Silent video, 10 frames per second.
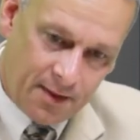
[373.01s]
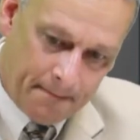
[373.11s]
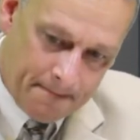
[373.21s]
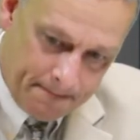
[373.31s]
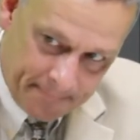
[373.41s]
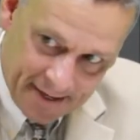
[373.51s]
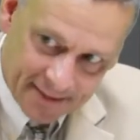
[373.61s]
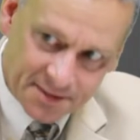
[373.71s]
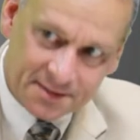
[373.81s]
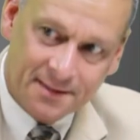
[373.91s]
the
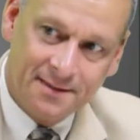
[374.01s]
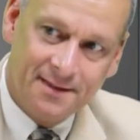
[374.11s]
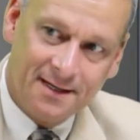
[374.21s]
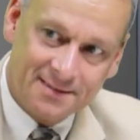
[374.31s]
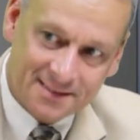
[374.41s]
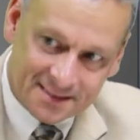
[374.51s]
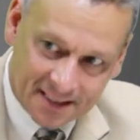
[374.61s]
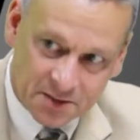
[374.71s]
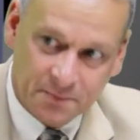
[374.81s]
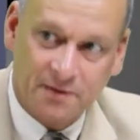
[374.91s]
best
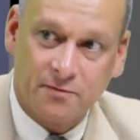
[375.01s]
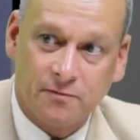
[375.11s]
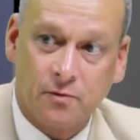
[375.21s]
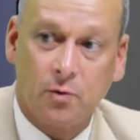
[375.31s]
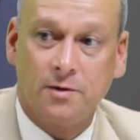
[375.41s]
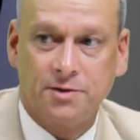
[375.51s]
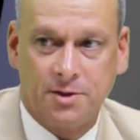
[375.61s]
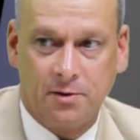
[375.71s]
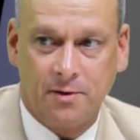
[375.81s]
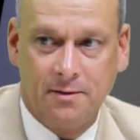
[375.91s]
assessment for Florida's
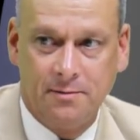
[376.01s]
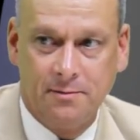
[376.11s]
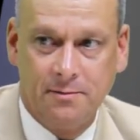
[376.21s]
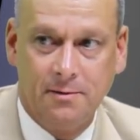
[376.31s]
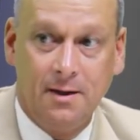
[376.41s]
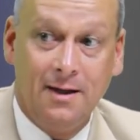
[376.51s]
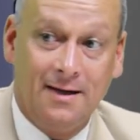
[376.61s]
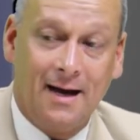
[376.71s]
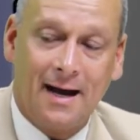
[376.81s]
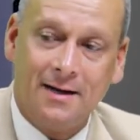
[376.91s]
children.
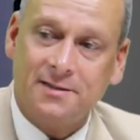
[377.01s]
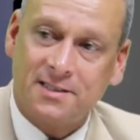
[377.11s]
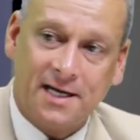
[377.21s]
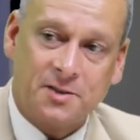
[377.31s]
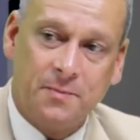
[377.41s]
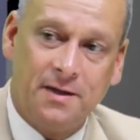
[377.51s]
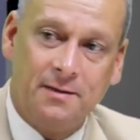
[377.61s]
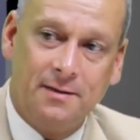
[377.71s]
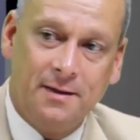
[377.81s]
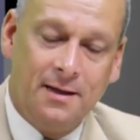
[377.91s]
Not an
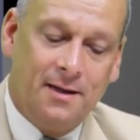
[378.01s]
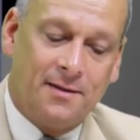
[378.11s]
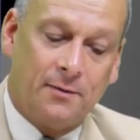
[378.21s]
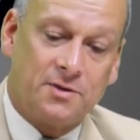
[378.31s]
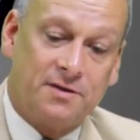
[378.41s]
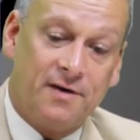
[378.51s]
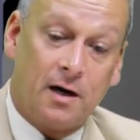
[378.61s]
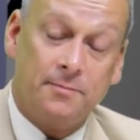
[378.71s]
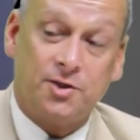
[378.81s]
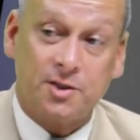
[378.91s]
assessment that was
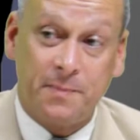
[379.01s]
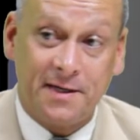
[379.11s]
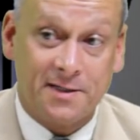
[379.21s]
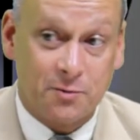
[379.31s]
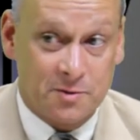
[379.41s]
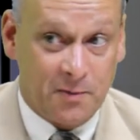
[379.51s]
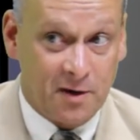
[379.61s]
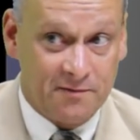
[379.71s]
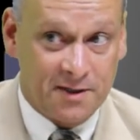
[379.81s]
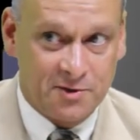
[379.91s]
developed just because it was
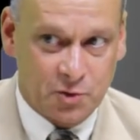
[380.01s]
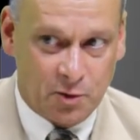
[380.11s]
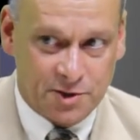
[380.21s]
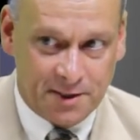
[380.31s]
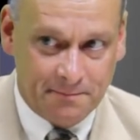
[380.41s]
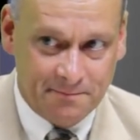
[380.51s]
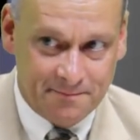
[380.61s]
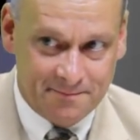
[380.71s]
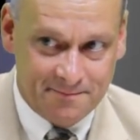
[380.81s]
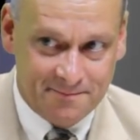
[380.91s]
part of a consortium
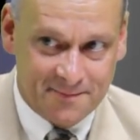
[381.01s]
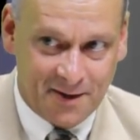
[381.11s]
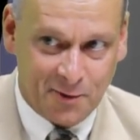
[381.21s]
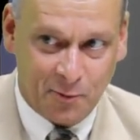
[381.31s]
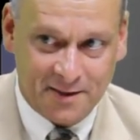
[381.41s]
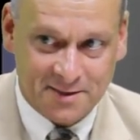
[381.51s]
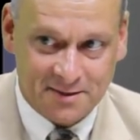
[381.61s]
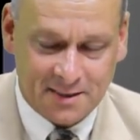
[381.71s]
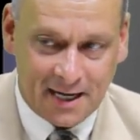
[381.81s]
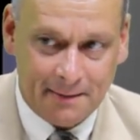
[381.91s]
under Race
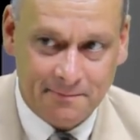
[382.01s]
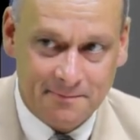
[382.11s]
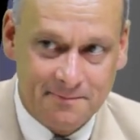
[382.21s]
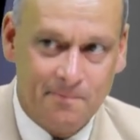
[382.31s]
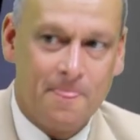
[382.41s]
to the Top,